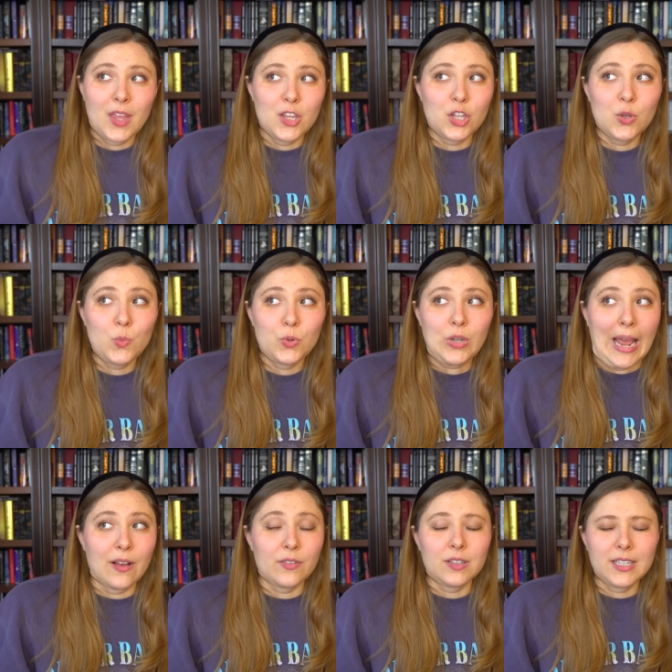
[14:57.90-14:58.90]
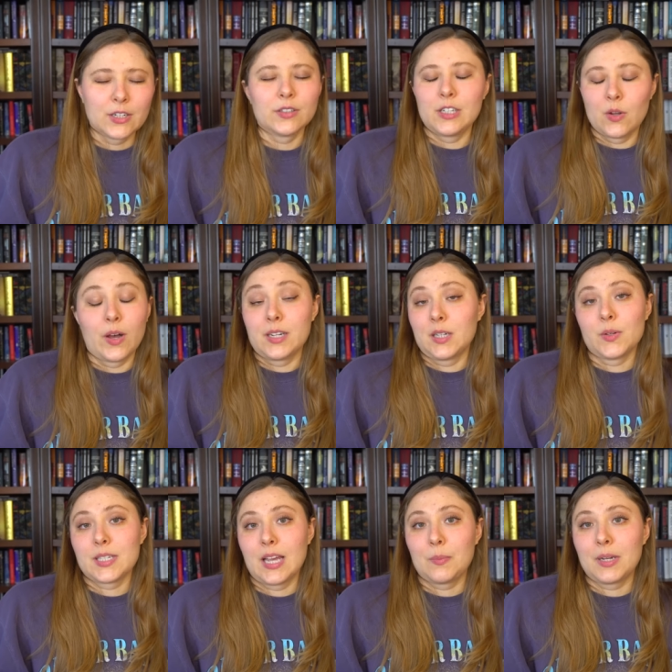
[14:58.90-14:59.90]
you would have literally no idea
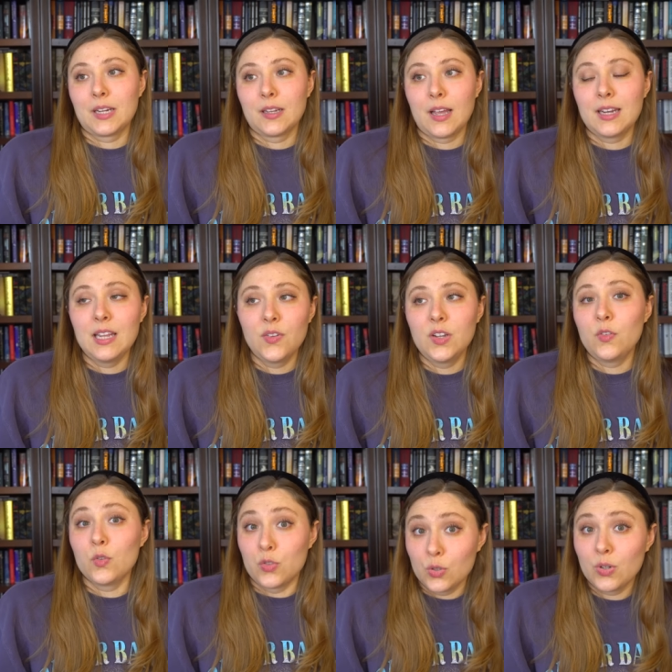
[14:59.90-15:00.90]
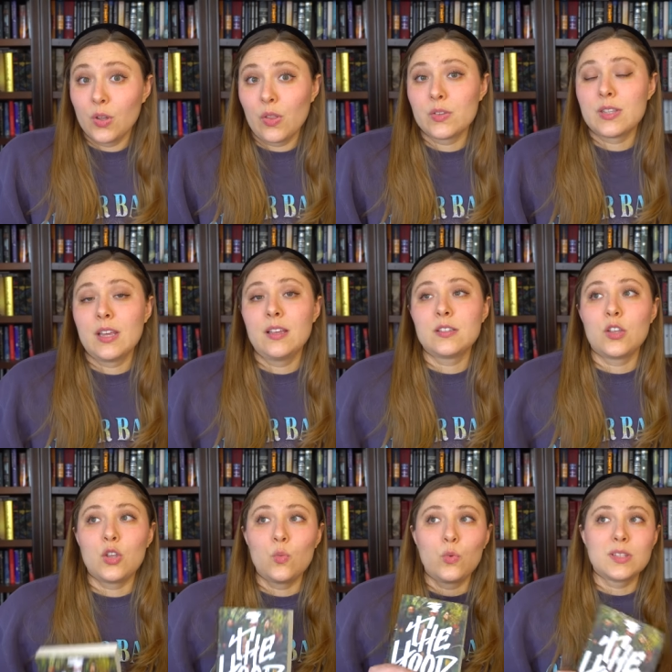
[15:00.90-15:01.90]
what's happening. And even if you do know those things,
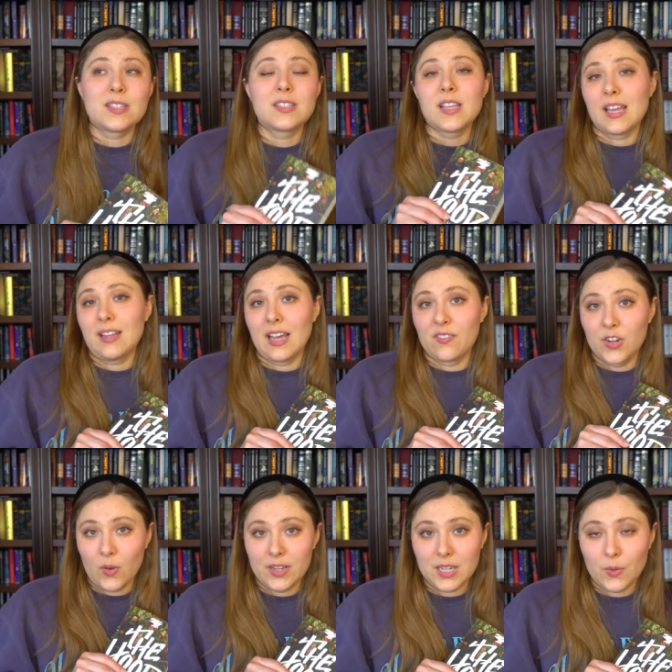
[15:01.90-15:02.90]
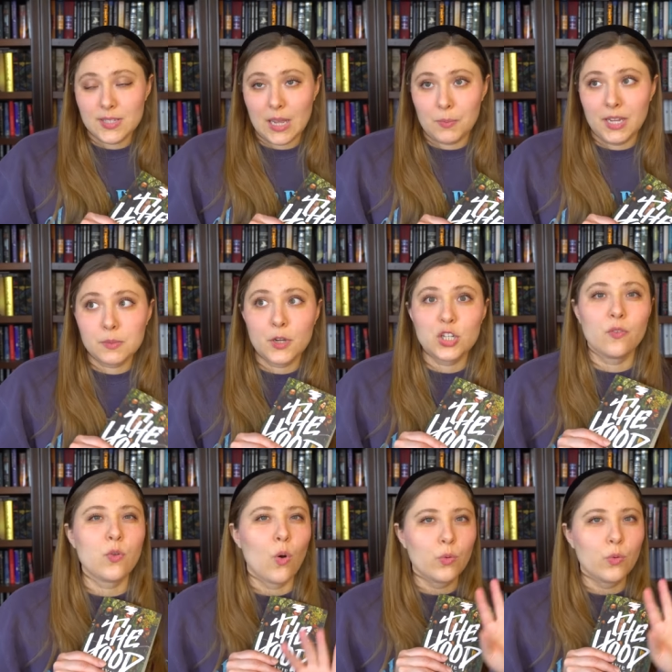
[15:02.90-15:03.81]
you would slightly have no idea what's happening, especially if you